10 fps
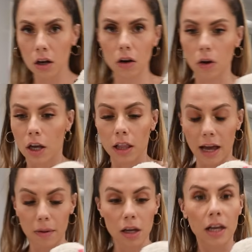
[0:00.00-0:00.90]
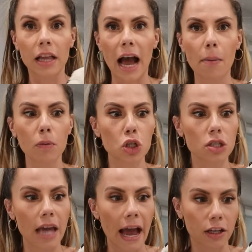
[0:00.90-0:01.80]
Oh, Llama, how about we
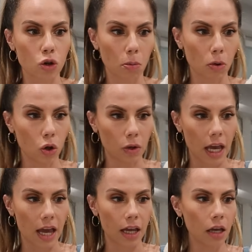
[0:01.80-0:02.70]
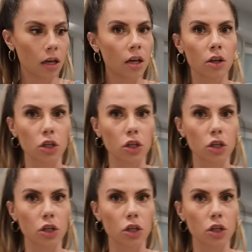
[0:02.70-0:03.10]
just act normal, okay?